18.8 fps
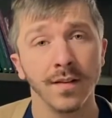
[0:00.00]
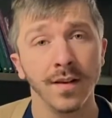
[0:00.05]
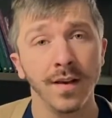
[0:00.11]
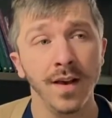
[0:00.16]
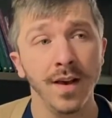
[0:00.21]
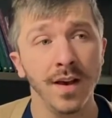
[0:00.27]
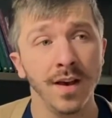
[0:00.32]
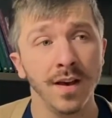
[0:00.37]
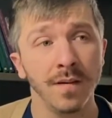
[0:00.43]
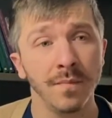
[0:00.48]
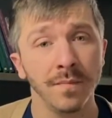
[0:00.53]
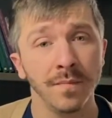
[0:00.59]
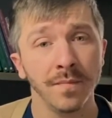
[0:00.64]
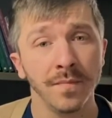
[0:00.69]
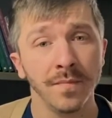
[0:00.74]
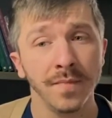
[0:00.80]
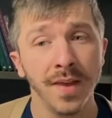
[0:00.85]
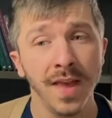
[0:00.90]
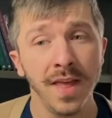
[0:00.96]

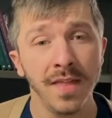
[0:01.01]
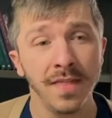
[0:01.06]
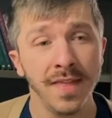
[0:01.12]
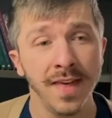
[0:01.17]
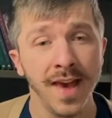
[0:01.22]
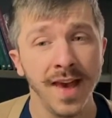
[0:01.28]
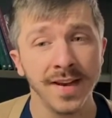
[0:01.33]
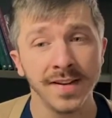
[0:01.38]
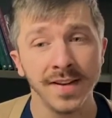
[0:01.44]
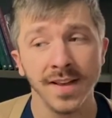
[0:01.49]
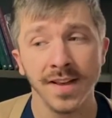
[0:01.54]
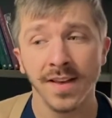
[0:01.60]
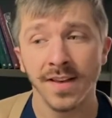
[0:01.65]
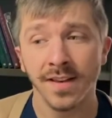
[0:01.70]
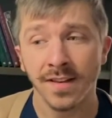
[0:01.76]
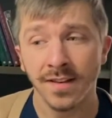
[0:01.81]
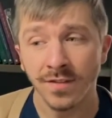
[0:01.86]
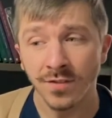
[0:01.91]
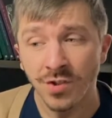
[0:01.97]
And that
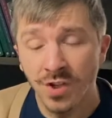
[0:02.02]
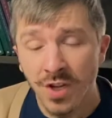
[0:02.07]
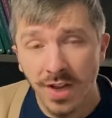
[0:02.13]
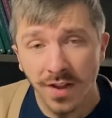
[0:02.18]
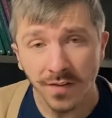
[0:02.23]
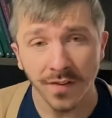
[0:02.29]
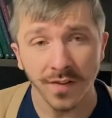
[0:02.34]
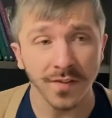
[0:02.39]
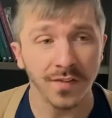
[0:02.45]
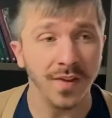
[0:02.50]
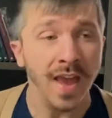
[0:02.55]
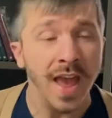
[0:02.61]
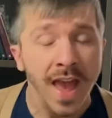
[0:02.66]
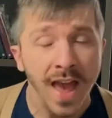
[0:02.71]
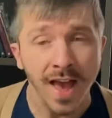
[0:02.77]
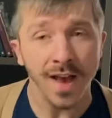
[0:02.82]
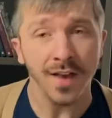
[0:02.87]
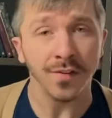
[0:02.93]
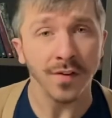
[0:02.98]
Jesus
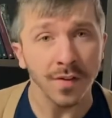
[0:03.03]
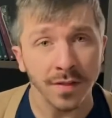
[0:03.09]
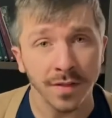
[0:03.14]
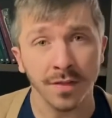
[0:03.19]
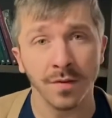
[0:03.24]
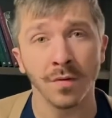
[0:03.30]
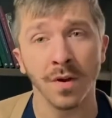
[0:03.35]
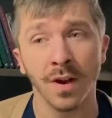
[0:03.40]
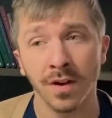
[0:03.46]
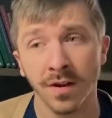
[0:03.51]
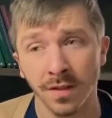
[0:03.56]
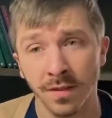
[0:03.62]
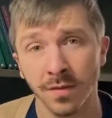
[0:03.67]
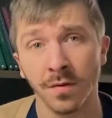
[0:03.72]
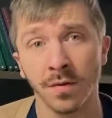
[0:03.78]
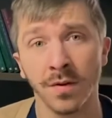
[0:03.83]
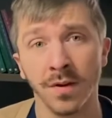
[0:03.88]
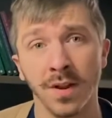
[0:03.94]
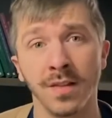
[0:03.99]
has an
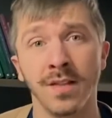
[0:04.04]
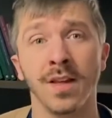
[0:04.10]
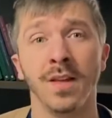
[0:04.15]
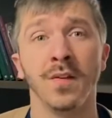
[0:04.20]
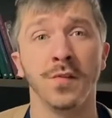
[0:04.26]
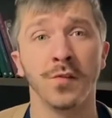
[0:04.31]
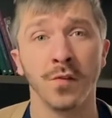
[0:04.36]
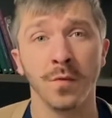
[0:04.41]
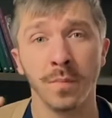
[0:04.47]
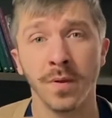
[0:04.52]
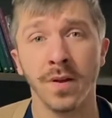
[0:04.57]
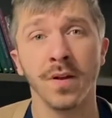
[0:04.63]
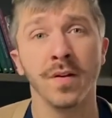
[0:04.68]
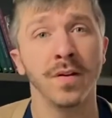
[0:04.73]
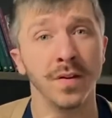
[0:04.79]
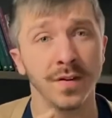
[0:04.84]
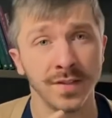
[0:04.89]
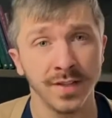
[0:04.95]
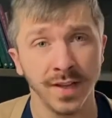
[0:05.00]
authority that is
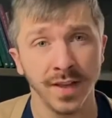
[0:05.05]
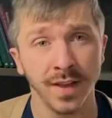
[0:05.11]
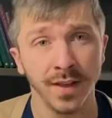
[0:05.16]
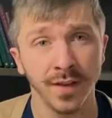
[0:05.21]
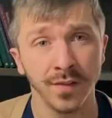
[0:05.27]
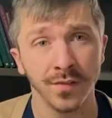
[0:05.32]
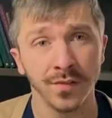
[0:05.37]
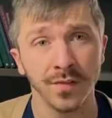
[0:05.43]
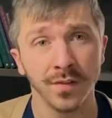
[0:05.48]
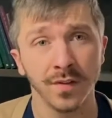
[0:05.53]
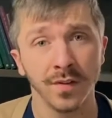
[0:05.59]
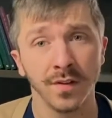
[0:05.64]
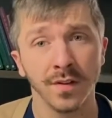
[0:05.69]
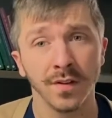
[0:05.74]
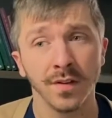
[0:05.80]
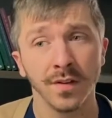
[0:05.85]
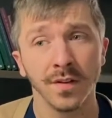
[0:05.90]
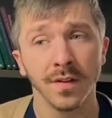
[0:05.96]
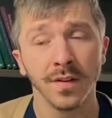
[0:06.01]
superior to his.
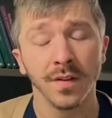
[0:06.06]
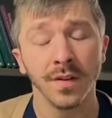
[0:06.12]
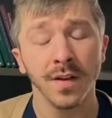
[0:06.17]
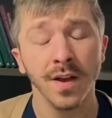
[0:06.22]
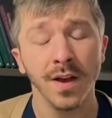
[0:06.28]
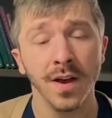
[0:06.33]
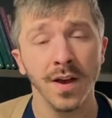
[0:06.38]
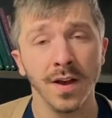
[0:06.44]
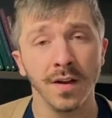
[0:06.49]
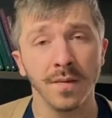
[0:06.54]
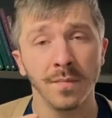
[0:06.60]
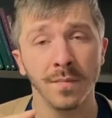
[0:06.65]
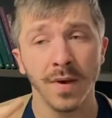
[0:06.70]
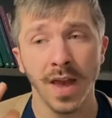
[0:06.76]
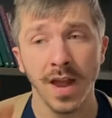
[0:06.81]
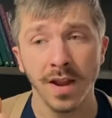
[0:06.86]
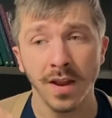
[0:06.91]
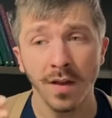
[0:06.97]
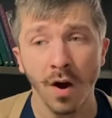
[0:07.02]

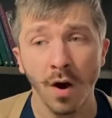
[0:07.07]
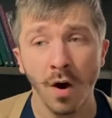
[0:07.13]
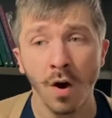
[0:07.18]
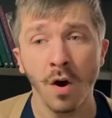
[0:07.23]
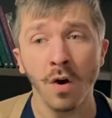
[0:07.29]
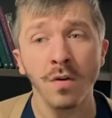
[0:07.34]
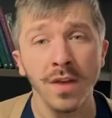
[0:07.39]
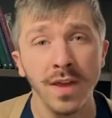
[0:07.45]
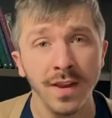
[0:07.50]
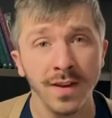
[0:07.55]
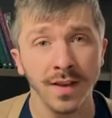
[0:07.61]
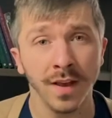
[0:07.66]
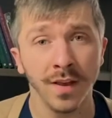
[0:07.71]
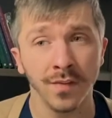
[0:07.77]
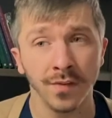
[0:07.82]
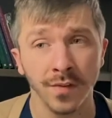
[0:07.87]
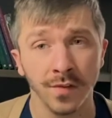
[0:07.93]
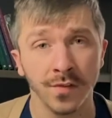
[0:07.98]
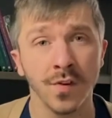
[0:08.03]
And all he
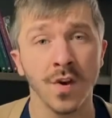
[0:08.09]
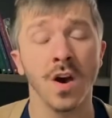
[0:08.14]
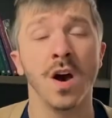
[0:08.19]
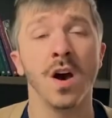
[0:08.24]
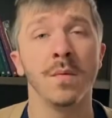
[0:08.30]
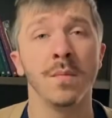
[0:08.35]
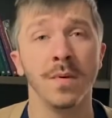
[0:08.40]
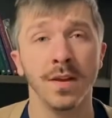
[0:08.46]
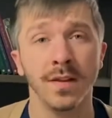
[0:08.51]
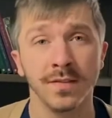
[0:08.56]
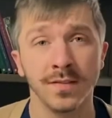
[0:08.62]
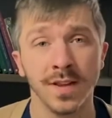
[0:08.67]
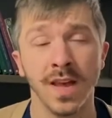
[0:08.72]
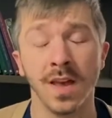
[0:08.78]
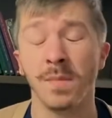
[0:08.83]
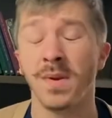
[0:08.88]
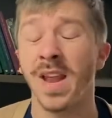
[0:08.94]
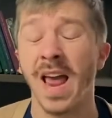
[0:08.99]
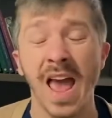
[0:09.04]
does is come to
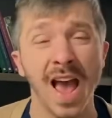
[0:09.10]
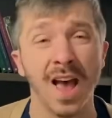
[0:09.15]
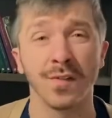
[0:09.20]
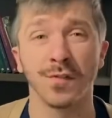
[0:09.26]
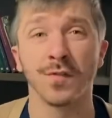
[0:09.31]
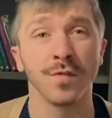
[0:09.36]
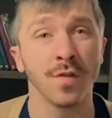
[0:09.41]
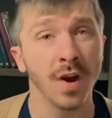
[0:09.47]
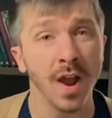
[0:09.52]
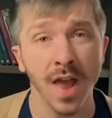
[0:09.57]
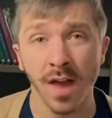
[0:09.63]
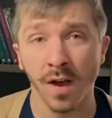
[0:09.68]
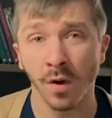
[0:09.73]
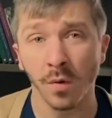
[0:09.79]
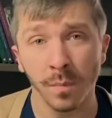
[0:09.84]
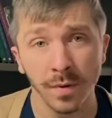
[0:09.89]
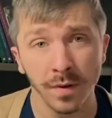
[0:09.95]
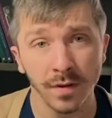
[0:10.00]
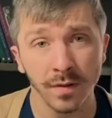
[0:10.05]
him and ask for
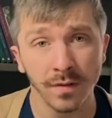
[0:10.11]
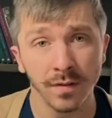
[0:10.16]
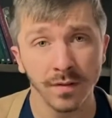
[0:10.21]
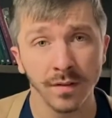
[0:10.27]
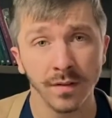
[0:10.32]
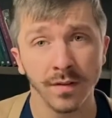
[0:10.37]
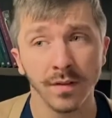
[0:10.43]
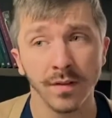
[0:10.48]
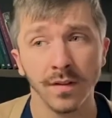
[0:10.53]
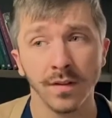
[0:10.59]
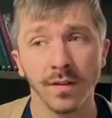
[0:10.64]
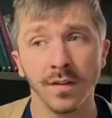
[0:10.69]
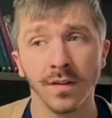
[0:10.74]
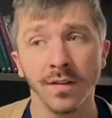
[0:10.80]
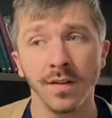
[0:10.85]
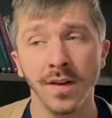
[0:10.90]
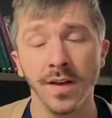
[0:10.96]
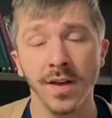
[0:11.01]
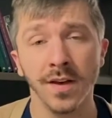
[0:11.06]
help.
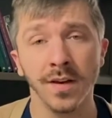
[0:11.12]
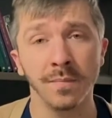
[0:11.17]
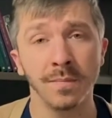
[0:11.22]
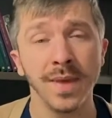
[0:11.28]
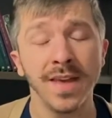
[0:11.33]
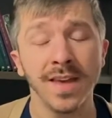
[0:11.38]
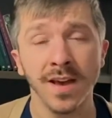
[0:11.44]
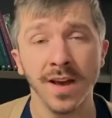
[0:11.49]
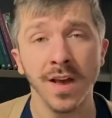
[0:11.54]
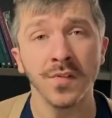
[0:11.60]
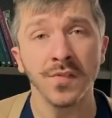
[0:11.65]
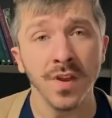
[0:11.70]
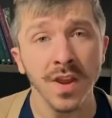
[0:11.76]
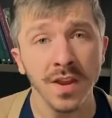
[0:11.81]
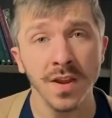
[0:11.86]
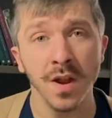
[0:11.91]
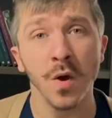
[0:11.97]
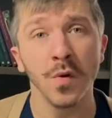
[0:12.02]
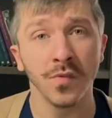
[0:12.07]
Because
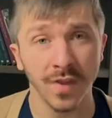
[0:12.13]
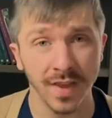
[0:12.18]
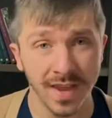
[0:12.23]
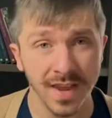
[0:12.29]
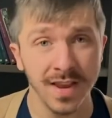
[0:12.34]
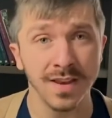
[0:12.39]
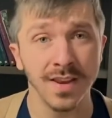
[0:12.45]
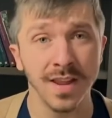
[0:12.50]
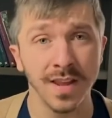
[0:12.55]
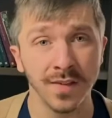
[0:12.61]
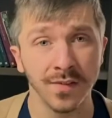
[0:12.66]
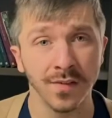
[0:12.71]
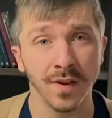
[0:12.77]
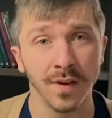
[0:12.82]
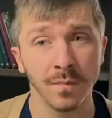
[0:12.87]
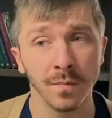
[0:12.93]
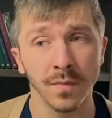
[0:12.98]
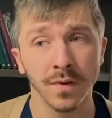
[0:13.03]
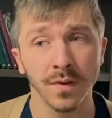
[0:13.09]
he knows that he needs
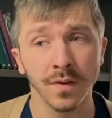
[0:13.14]
him.